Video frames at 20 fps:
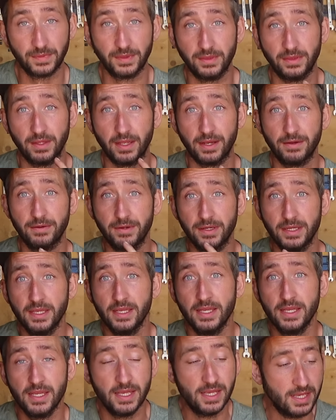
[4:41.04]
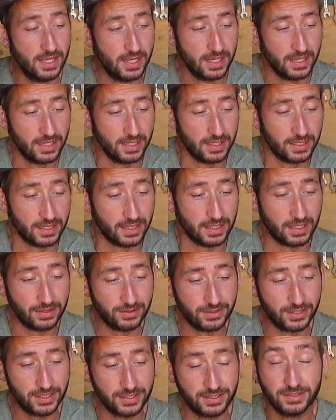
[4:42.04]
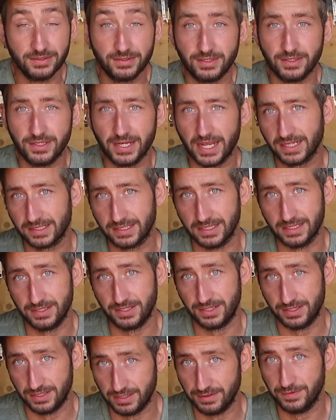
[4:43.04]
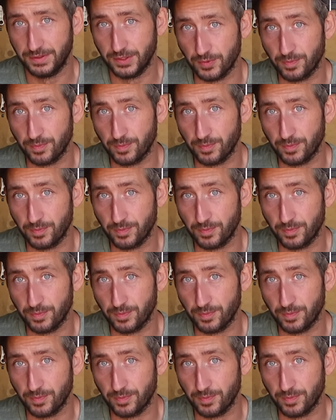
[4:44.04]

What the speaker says: Now, in order to connect this, you need a few